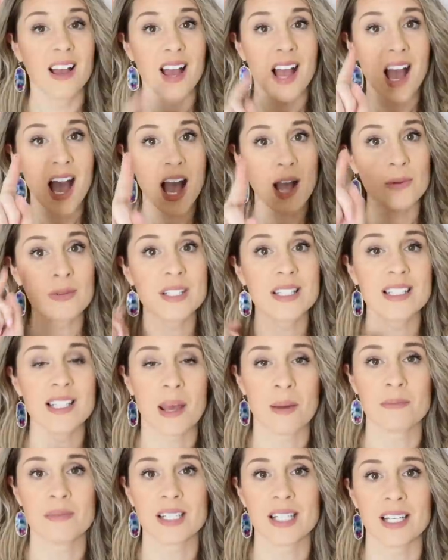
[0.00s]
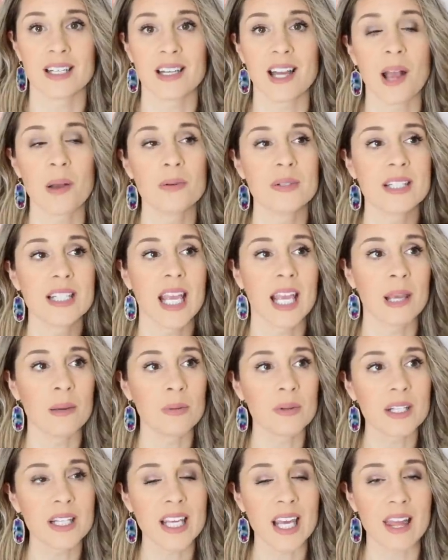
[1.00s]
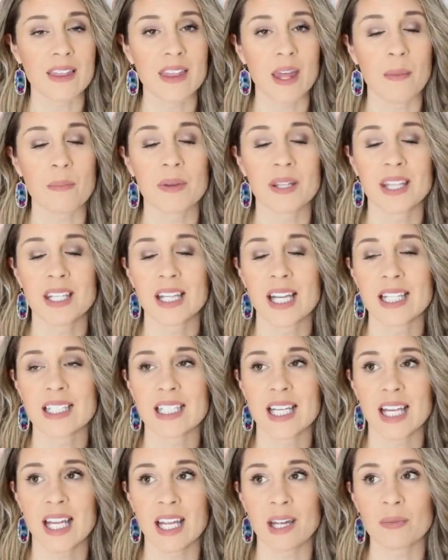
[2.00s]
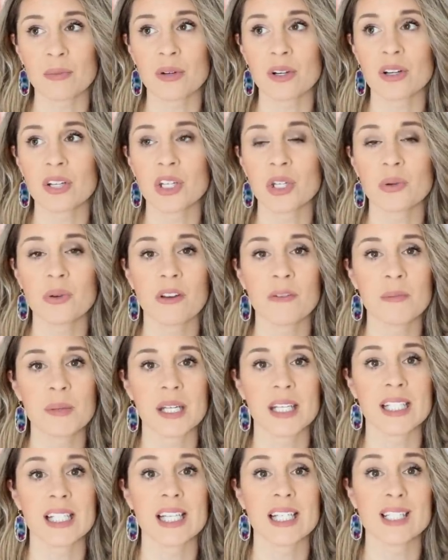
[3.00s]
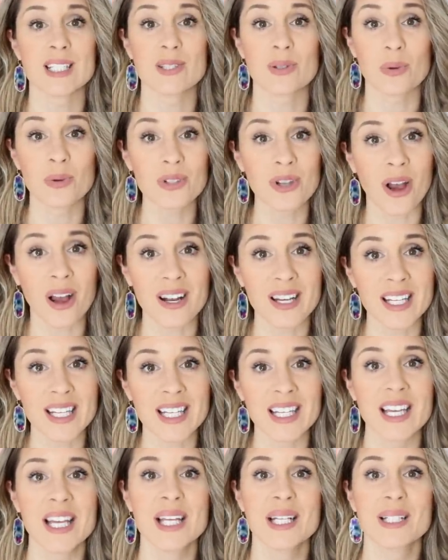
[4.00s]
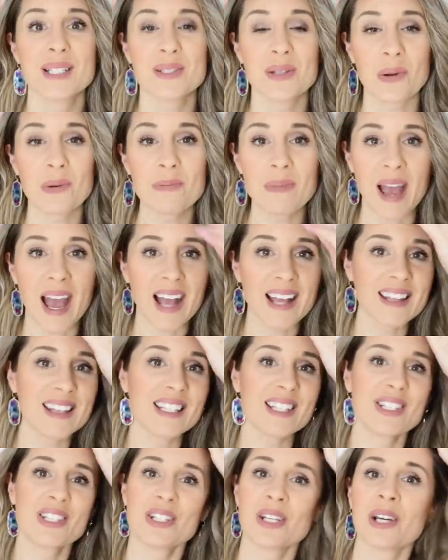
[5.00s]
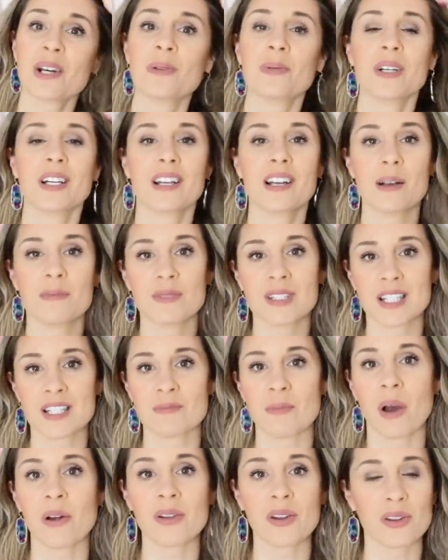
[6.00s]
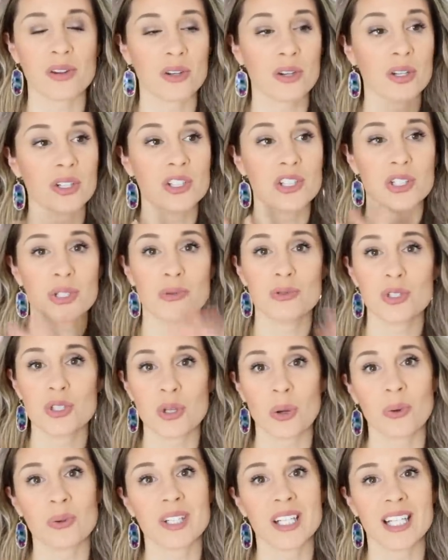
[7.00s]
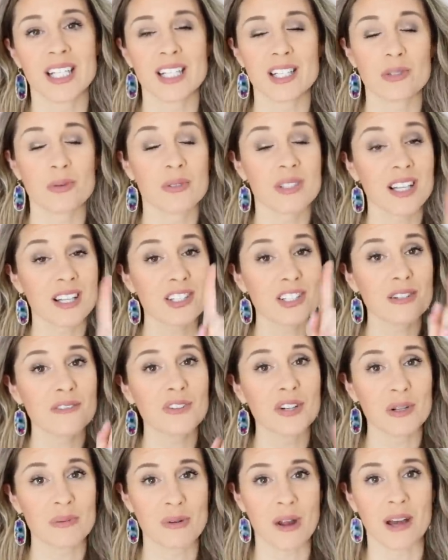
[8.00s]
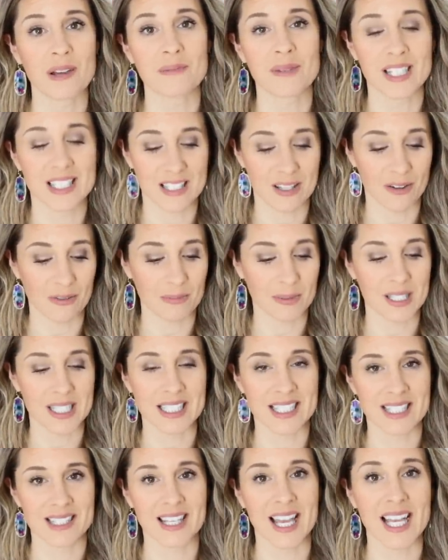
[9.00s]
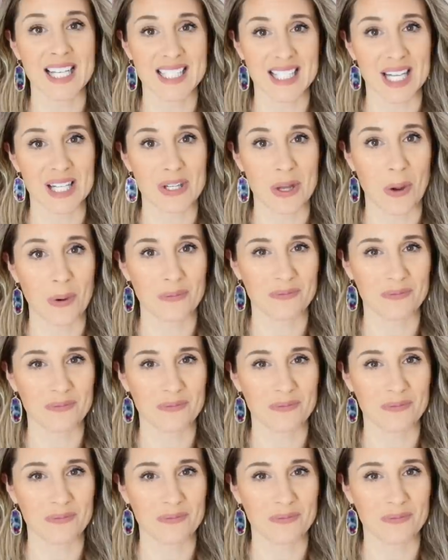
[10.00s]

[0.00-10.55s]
I was tempted. I was able to get that, but then I said, Amber, you have been so naughty, so bad this year when it comes to small leather goods. You don't need it. So I was actually very proud of myself because I said no.